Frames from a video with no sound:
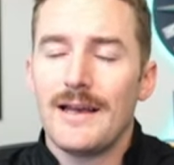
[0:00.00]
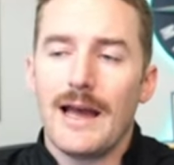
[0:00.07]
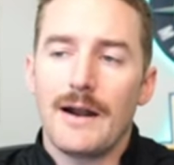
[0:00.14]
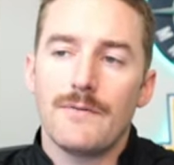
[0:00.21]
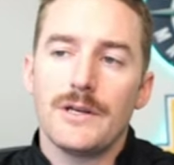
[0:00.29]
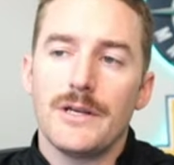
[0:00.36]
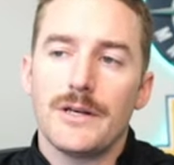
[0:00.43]

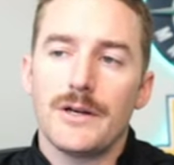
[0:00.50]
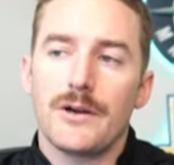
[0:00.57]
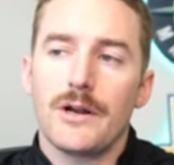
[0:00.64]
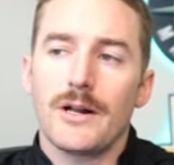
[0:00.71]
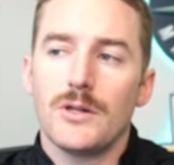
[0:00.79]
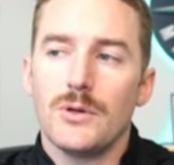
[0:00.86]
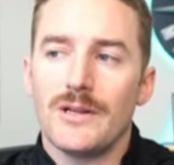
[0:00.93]
Every year,
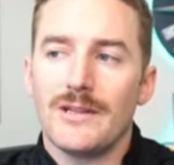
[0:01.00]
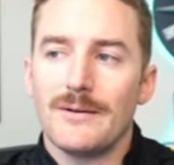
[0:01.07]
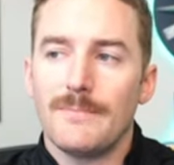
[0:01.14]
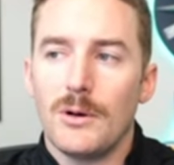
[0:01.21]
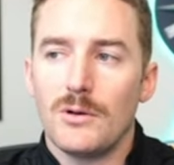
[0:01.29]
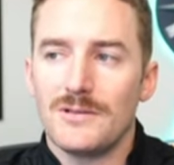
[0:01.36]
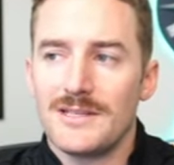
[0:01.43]
including the
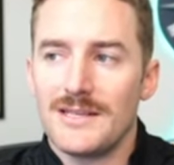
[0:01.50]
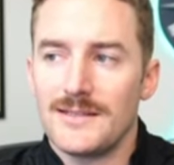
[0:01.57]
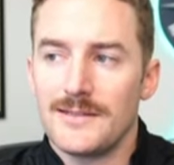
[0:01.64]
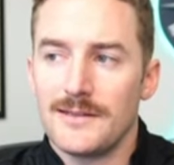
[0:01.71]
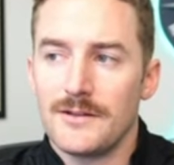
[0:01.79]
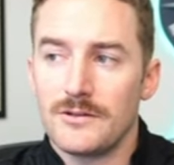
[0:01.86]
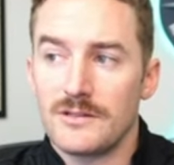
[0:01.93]

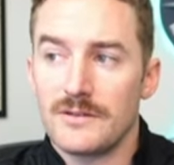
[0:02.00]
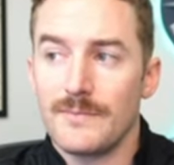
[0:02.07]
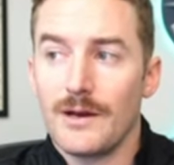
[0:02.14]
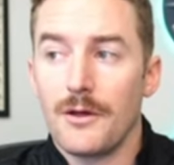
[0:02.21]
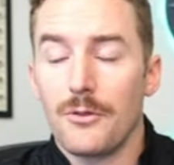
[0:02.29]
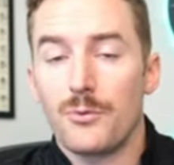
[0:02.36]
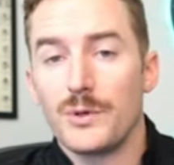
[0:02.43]
postseason, there's
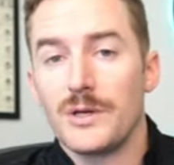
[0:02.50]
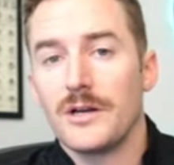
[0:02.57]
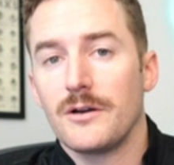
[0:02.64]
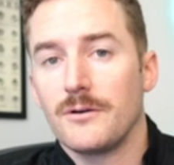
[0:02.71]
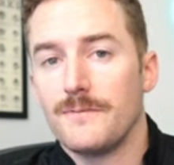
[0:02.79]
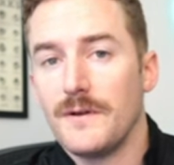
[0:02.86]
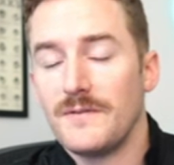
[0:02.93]
about
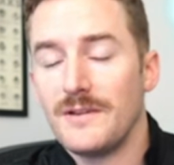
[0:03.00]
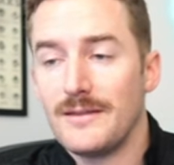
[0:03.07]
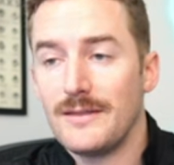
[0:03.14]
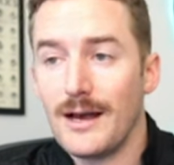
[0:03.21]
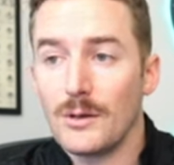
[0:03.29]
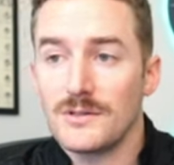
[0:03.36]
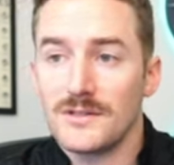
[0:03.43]

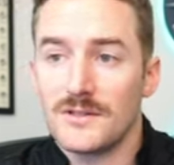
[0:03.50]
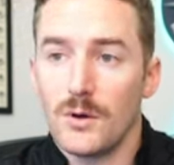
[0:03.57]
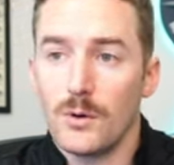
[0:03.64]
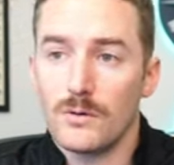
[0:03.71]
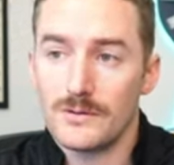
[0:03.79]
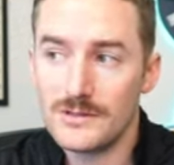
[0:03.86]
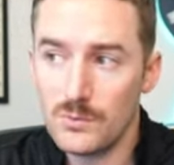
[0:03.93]
350,000
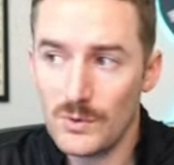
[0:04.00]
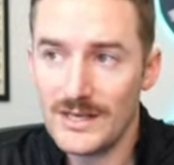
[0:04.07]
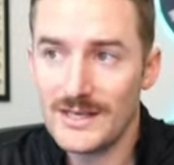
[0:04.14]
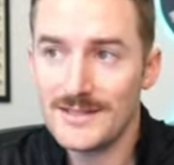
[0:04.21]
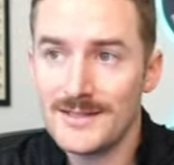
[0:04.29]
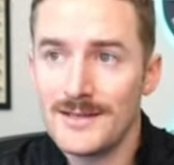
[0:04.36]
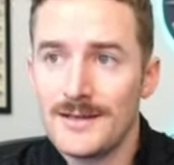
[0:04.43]
total
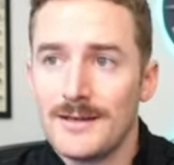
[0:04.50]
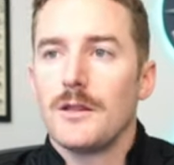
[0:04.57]
swings.